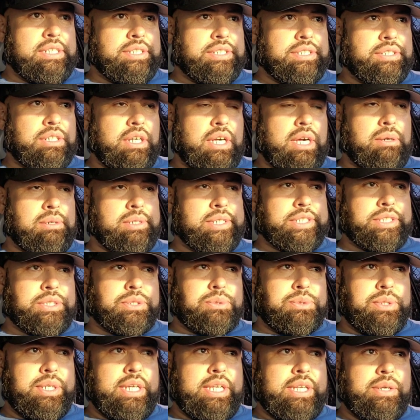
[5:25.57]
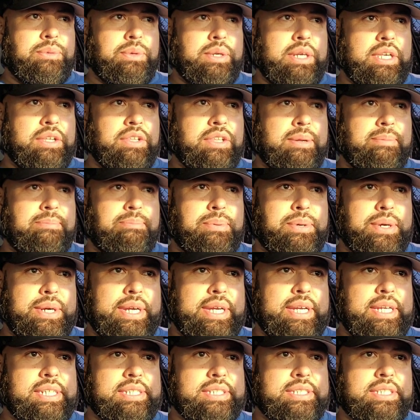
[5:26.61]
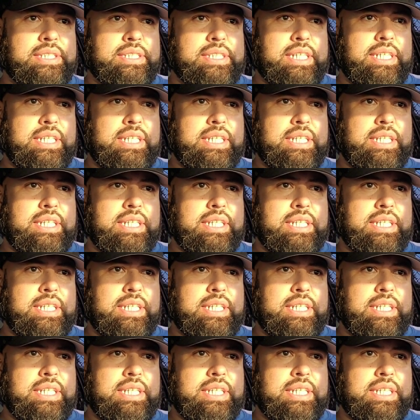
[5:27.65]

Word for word: so I was really, really depressed,